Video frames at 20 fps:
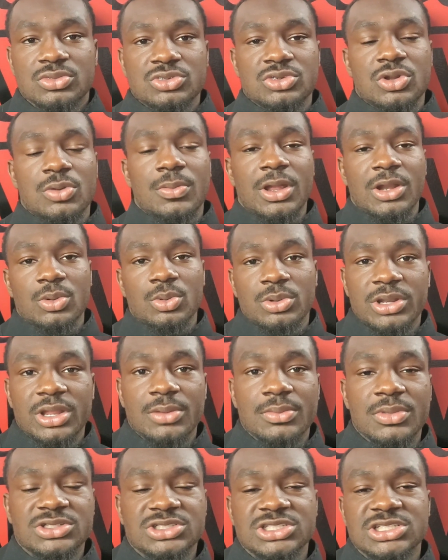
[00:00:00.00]
Nobody with
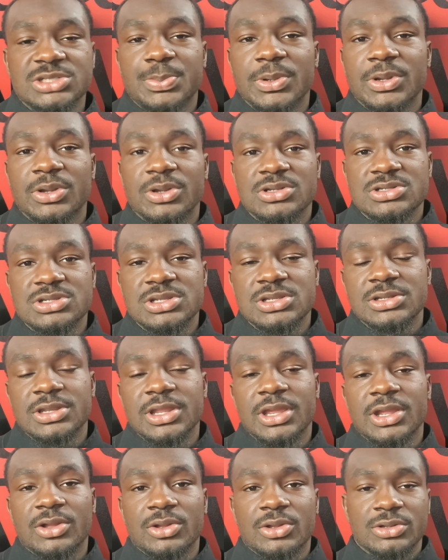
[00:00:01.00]
that much experience and
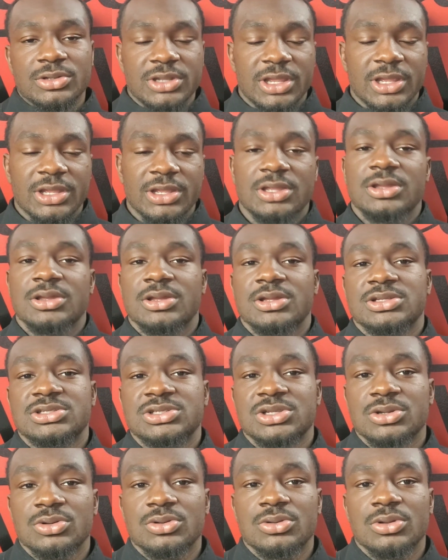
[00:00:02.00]
that that good.
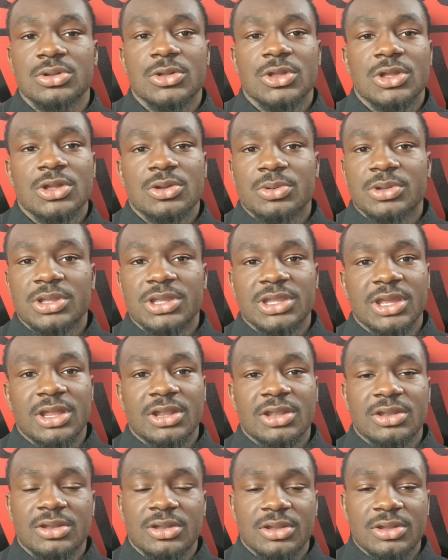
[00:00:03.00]
So when he
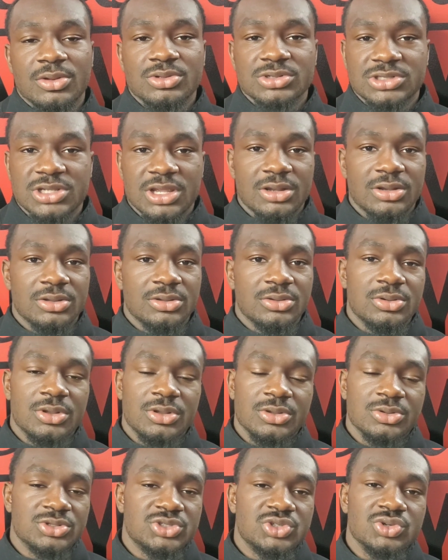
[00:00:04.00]
got in there, it was kind of, you
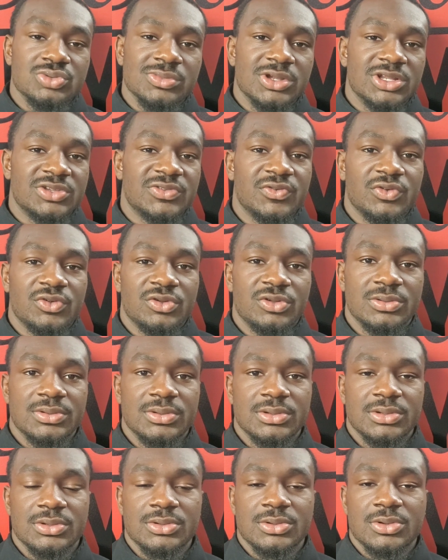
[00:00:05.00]
know, it was too much for him,
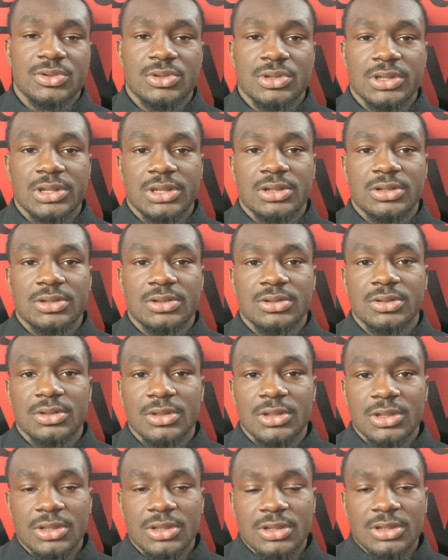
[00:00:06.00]
you know. And uh,
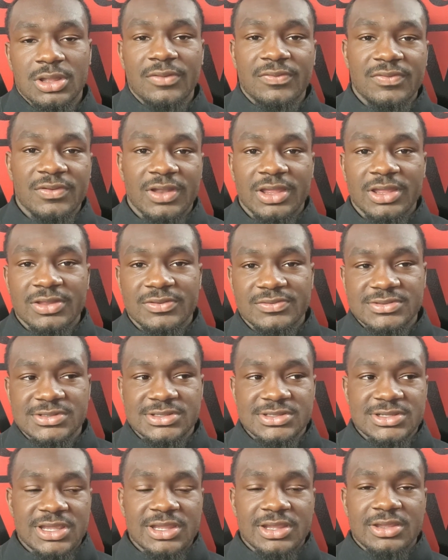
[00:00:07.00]
I feel
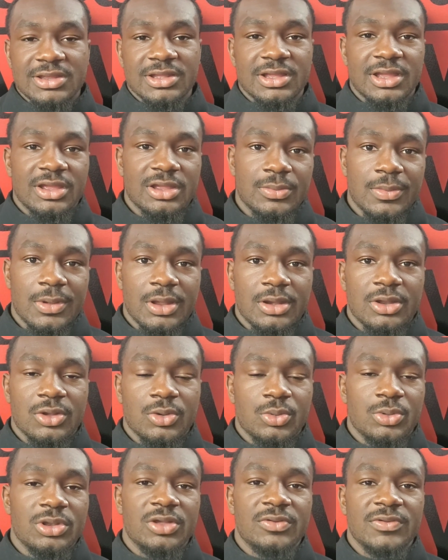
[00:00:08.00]
like Tank could have got him out of
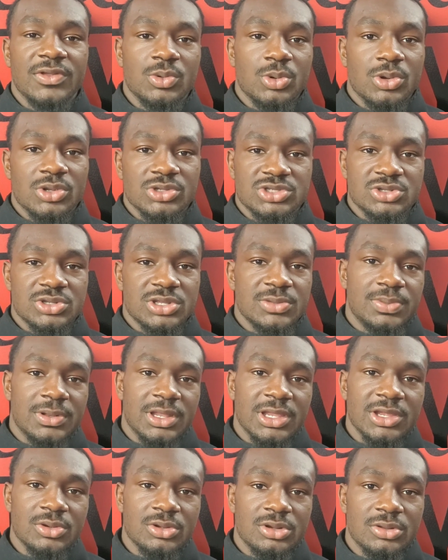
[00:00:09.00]
there whenever he wanted to. He
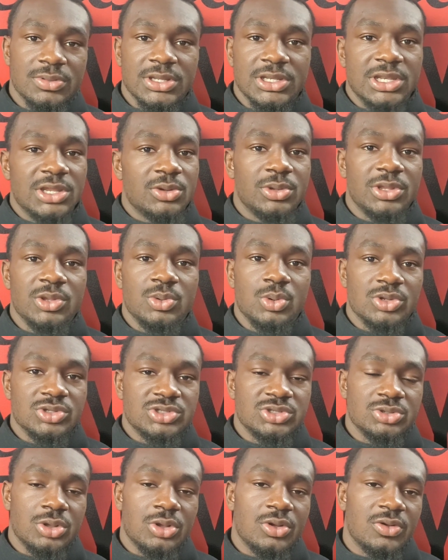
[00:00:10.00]
played with him. He did what he
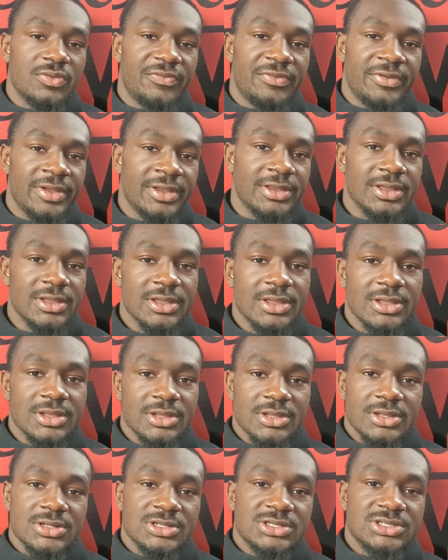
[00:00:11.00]
wanted to the whole fight.
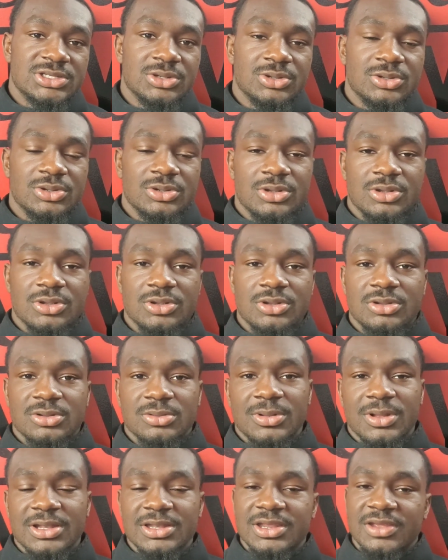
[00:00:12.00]
So
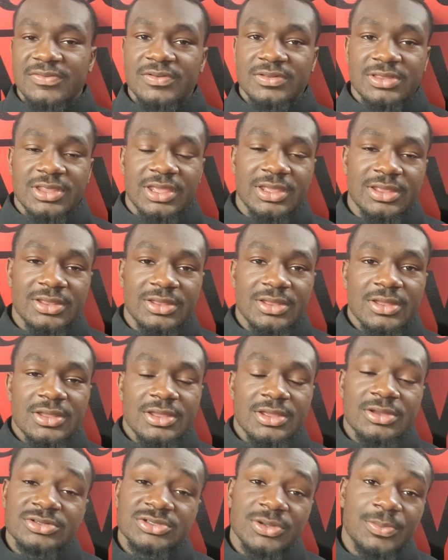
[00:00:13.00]
um, I definitely think
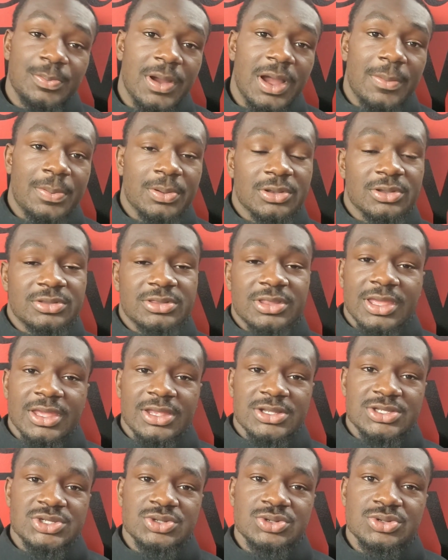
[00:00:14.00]
it was a popular
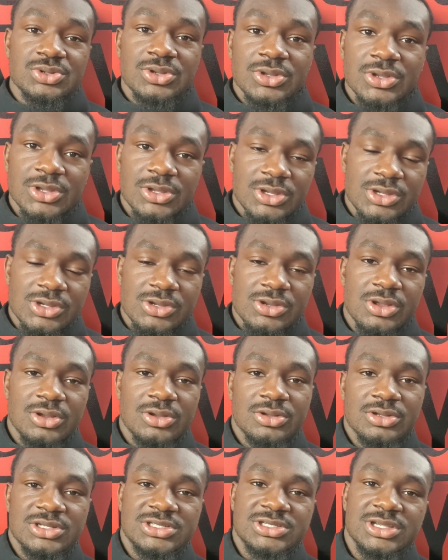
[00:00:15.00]
thing too, you
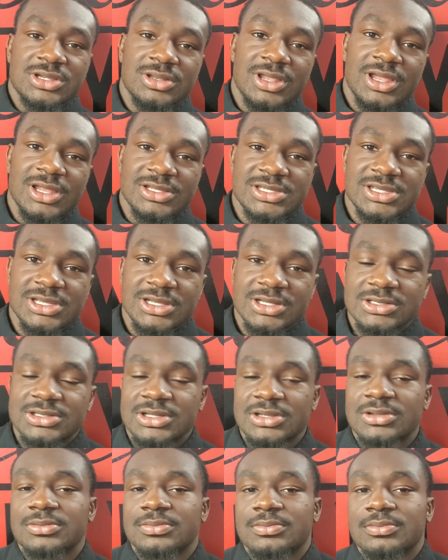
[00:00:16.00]
know, to sell a lot of
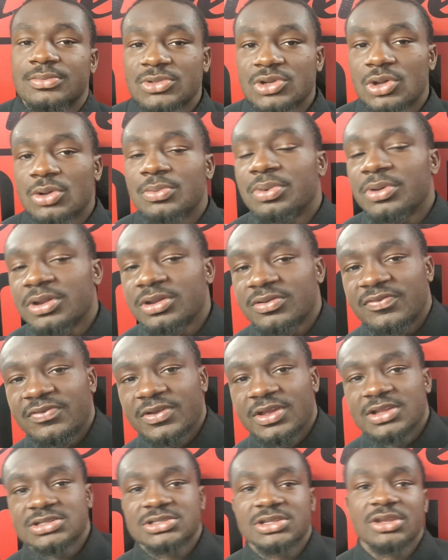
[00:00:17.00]
tickets and, you know, bring the
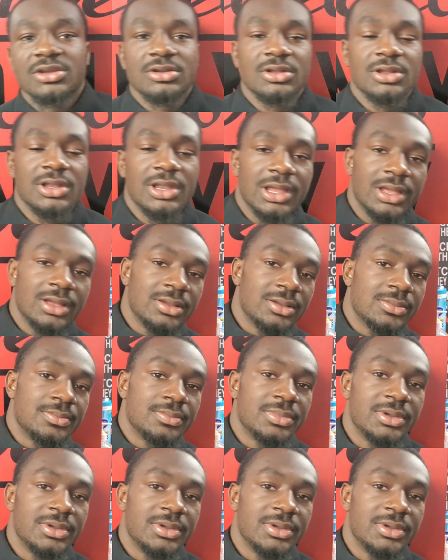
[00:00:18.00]
fans together a lot.